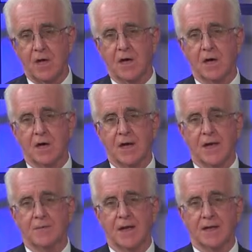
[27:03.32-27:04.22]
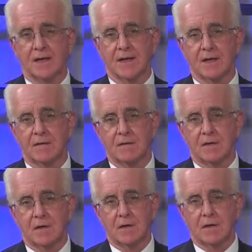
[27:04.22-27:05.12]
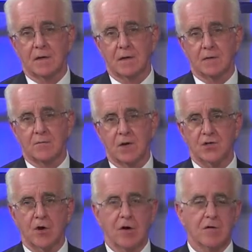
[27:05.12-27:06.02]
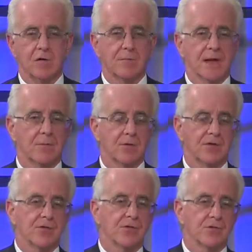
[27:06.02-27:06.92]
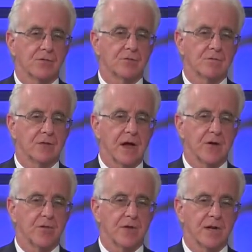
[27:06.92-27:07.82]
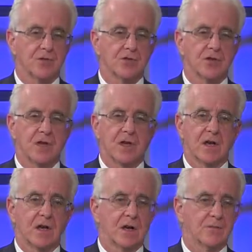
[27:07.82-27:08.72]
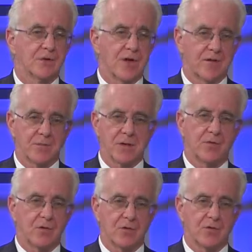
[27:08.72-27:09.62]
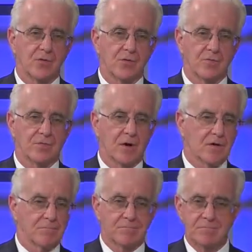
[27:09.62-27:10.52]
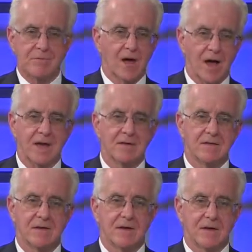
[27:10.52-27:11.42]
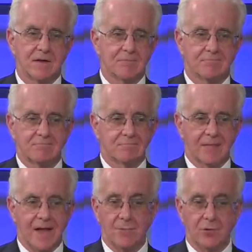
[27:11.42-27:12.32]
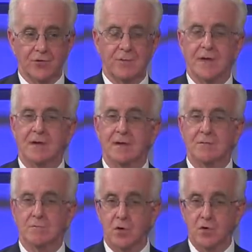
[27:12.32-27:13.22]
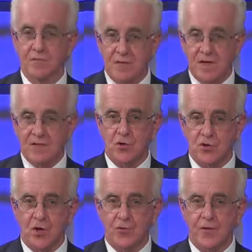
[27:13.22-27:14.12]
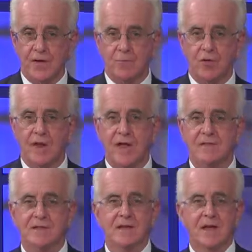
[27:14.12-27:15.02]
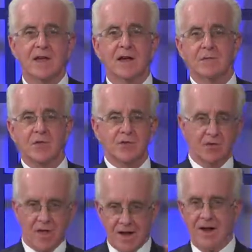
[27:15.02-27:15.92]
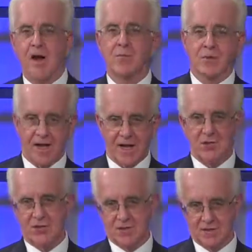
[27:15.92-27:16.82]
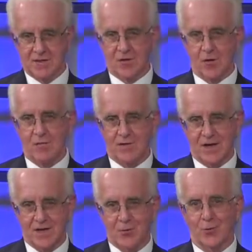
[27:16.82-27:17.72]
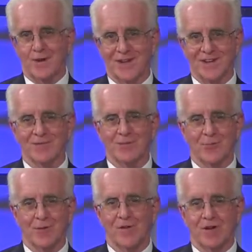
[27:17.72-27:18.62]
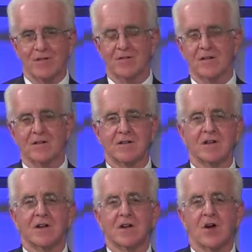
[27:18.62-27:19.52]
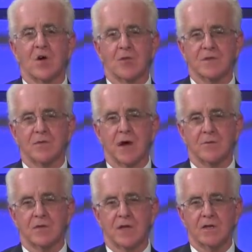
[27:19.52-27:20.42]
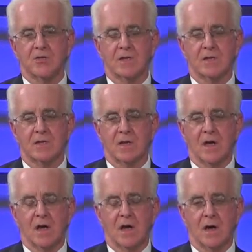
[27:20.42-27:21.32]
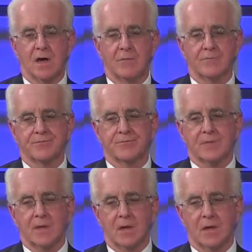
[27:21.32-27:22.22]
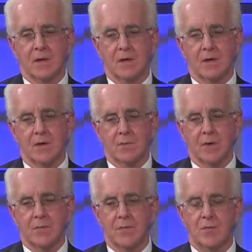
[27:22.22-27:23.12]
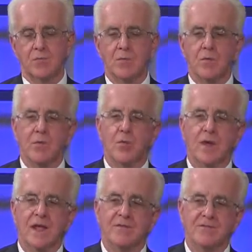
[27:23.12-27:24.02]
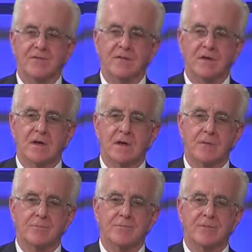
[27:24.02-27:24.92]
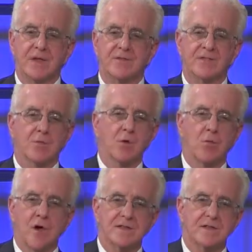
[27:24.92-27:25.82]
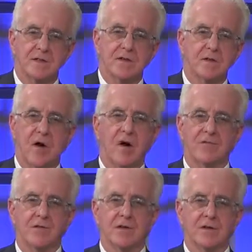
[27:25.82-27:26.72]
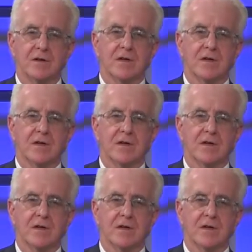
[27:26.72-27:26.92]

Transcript: and making it much harder to be able to do outreach. You have people who are not able to be moved because they're sheltering in place. There's a lot of complications that COVID has created with regard to our homeless population. But if someone wants to offer